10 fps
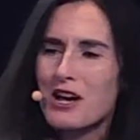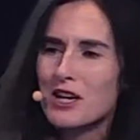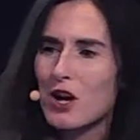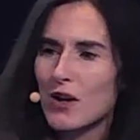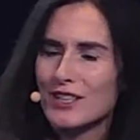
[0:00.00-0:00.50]

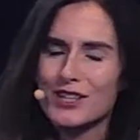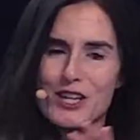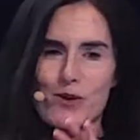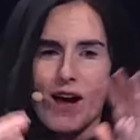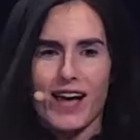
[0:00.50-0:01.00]
going to the
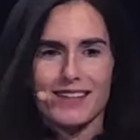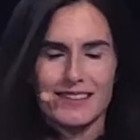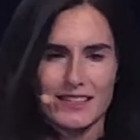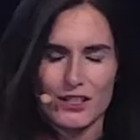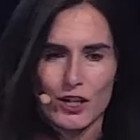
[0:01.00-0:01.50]
US
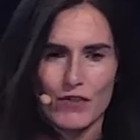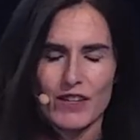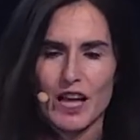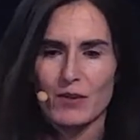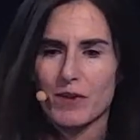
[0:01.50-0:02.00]
and serving
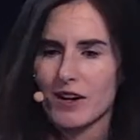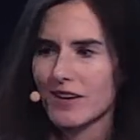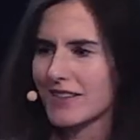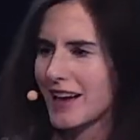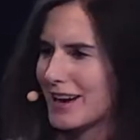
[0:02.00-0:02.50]
that
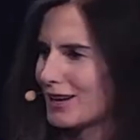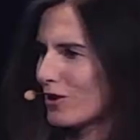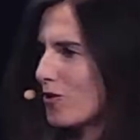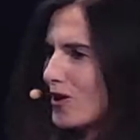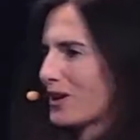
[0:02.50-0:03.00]
market there
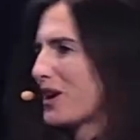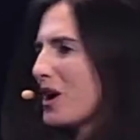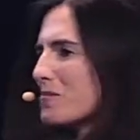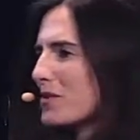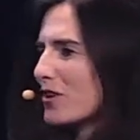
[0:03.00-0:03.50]
or
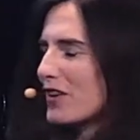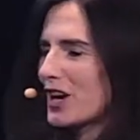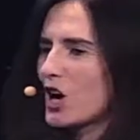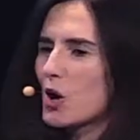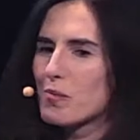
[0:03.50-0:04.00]

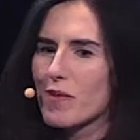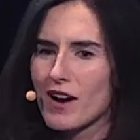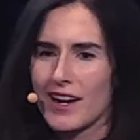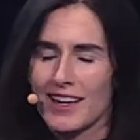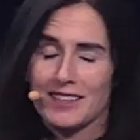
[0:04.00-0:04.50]
moving up
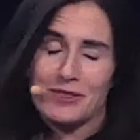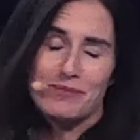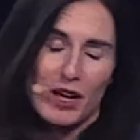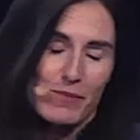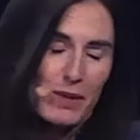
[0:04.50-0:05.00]
market.
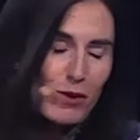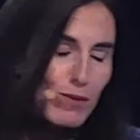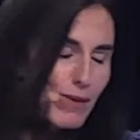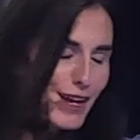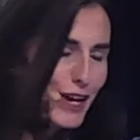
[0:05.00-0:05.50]
And maybe we
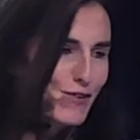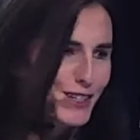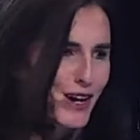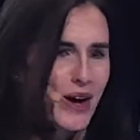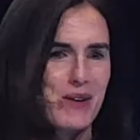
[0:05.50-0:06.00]
will over
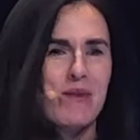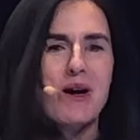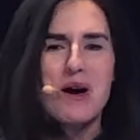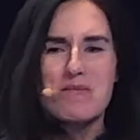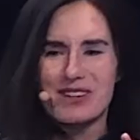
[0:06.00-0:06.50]
time,
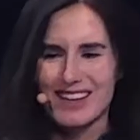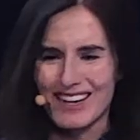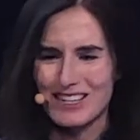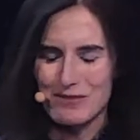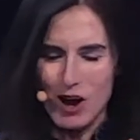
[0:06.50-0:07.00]
but
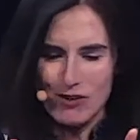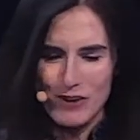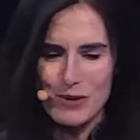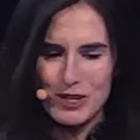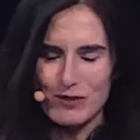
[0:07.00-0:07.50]
that our
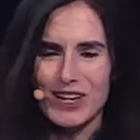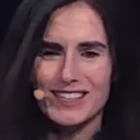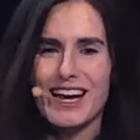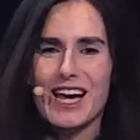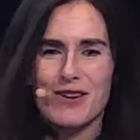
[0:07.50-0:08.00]
focus right
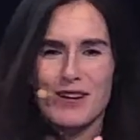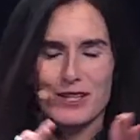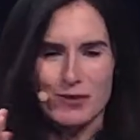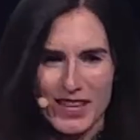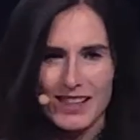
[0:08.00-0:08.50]
now
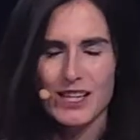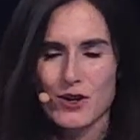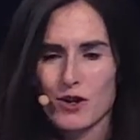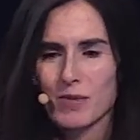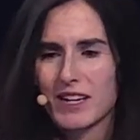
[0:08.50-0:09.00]
is within the
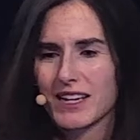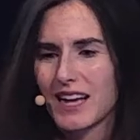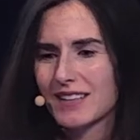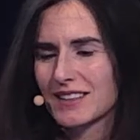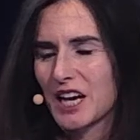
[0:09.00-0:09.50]
European
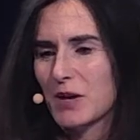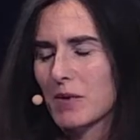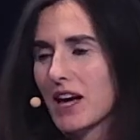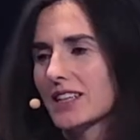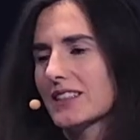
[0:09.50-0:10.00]
landscape
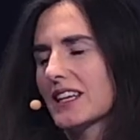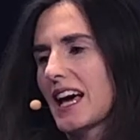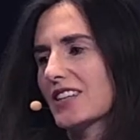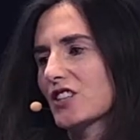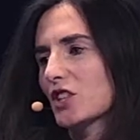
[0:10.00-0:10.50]
and it's
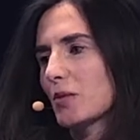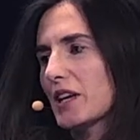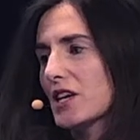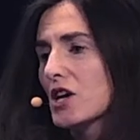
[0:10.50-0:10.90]
allowed us to be